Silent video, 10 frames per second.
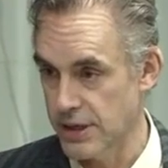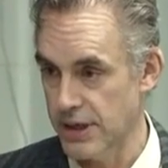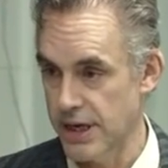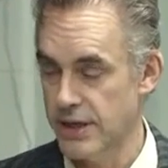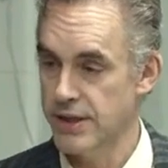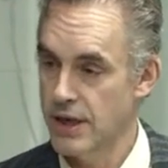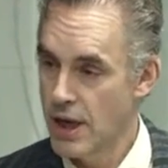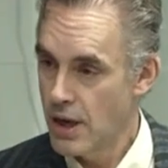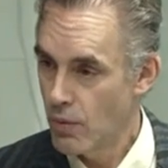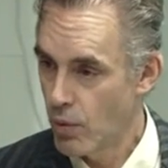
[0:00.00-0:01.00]
let's say, is that
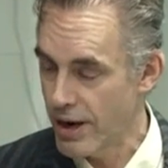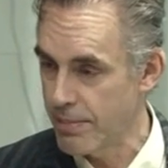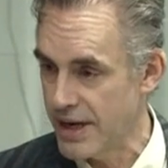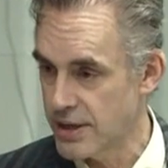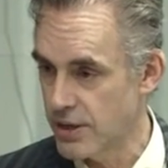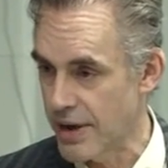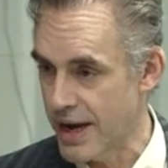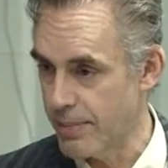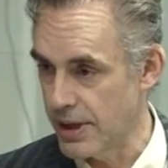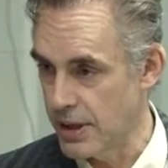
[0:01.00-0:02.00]
what makes you
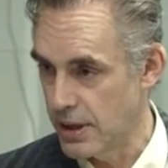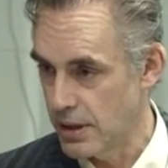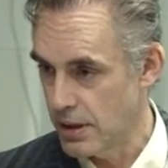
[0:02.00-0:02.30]
happy